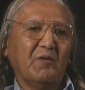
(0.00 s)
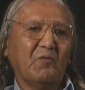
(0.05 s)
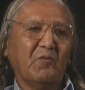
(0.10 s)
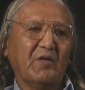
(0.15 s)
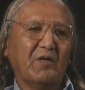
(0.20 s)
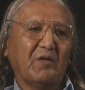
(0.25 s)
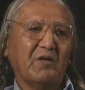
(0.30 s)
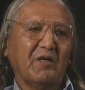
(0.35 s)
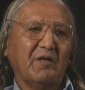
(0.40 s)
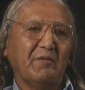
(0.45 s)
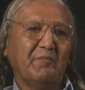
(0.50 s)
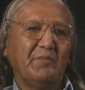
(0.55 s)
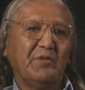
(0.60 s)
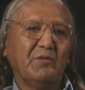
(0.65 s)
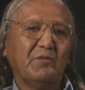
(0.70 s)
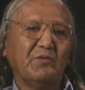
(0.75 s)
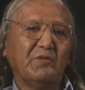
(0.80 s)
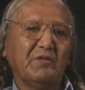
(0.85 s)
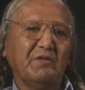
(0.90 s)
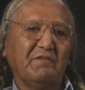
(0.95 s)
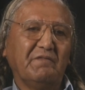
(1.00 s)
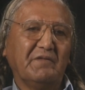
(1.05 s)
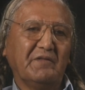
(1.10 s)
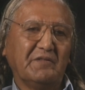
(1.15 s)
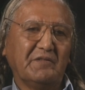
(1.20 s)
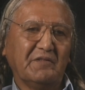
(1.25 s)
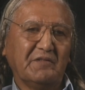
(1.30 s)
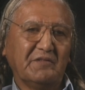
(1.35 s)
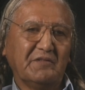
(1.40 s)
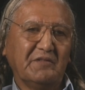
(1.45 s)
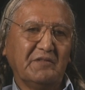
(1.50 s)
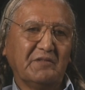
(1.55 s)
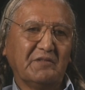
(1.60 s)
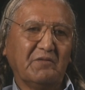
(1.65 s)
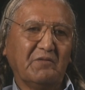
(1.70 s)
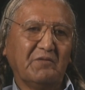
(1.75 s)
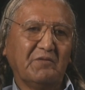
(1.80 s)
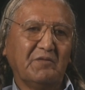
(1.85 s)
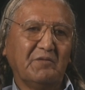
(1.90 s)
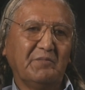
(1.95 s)
when our immune deficiency is
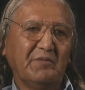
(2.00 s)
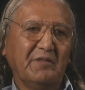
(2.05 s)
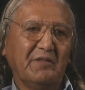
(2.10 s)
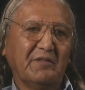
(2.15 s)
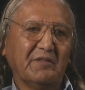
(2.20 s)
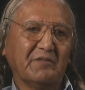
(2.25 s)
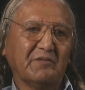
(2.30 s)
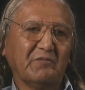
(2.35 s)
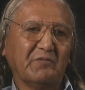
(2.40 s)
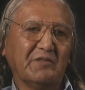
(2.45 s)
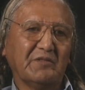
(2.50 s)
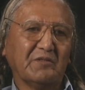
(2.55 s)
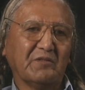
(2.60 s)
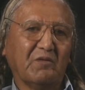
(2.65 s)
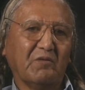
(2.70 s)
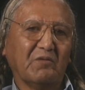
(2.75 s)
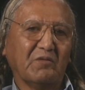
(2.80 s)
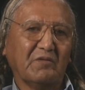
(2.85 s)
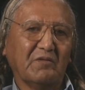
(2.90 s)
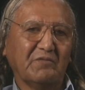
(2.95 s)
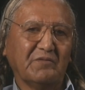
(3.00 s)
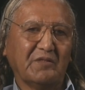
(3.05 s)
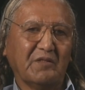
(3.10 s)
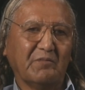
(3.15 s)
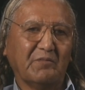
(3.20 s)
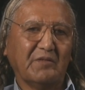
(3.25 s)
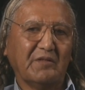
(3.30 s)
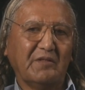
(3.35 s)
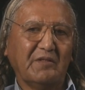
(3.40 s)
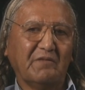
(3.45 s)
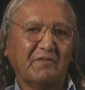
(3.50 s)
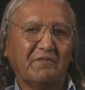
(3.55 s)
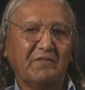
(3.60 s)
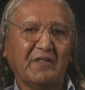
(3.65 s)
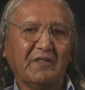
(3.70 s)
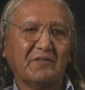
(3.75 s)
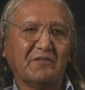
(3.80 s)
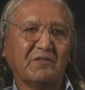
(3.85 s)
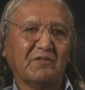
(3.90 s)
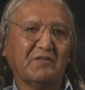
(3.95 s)
going to be as a result of some of the
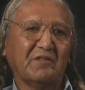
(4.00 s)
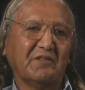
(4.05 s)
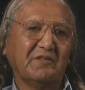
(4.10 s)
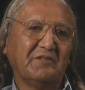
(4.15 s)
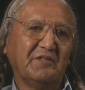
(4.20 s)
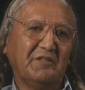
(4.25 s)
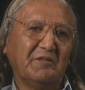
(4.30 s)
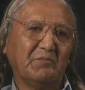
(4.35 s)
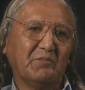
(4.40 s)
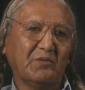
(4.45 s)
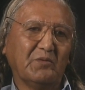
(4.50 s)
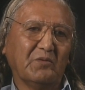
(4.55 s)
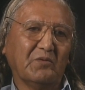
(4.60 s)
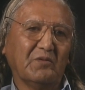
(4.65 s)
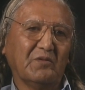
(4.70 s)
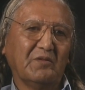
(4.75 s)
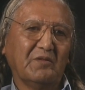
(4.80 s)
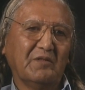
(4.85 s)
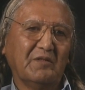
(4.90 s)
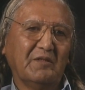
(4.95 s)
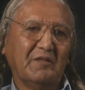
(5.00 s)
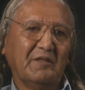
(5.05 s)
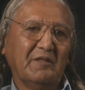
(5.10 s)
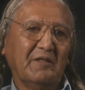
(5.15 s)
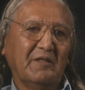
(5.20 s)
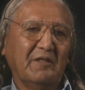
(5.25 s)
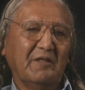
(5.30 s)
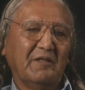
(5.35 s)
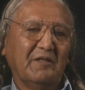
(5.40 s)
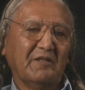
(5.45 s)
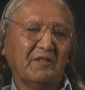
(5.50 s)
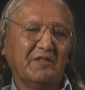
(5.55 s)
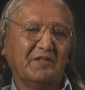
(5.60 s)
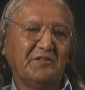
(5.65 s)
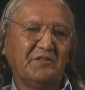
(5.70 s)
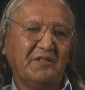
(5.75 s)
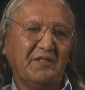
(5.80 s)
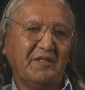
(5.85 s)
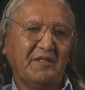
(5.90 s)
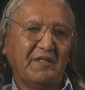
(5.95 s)
effects on the gene pool. The
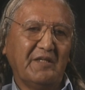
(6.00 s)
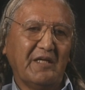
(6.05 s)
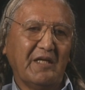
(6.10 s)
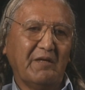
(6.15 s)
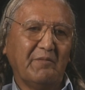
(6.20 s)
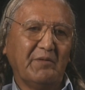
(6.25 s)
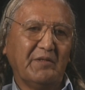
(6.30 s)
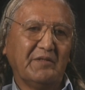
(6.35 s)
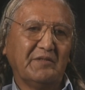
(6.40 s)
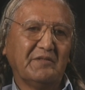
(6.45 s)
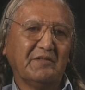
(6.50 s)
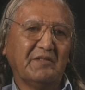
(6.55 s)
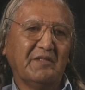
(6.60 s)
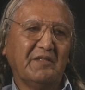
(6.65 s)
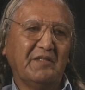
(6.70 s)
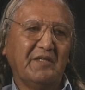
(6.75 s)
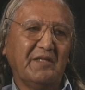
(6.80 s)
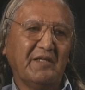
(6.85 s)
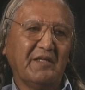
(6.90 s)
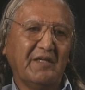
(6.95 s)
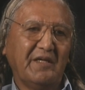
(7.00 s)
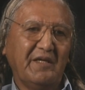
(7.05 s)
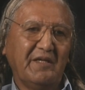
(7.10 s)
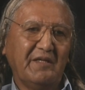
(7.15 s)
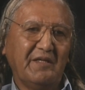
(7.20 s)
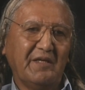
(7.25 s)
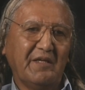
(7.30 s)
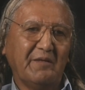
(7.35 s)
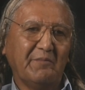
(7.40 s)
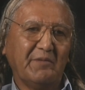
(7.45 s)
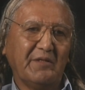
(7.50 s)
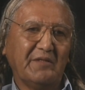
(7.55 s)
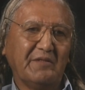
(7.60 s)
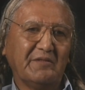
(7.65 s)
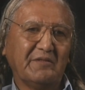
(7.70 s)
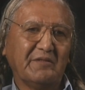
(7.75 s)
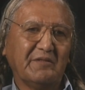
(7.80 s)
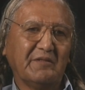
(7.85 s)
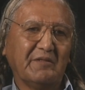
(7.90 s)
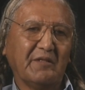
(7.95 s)
gene damage, the DNA
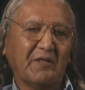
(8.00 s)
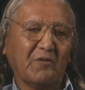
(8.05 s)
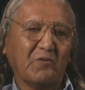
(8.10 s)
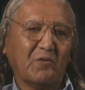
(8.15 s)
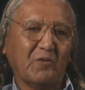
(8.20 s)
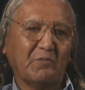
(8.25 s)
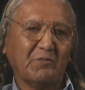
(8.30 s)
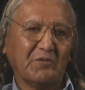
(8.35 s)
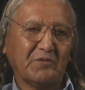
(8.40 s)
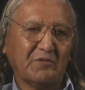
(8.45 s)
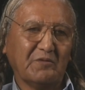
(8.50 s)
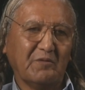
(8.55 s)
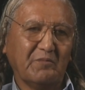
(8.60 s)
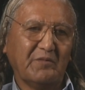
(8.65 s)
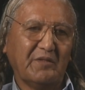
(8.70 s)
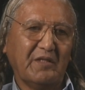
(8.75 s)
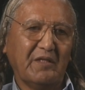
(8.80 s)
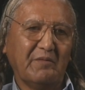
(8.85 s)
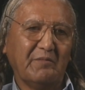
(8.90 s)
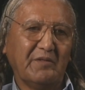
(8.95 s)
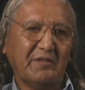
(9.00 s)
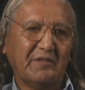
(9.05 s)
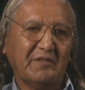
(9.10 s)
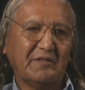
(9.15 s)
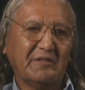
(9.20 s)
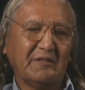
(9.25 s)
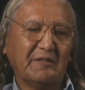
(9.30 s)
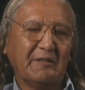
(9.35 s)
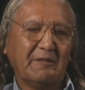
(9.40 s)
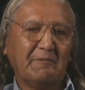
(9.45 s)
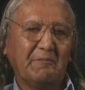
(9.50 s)
damage, the chromosome damage.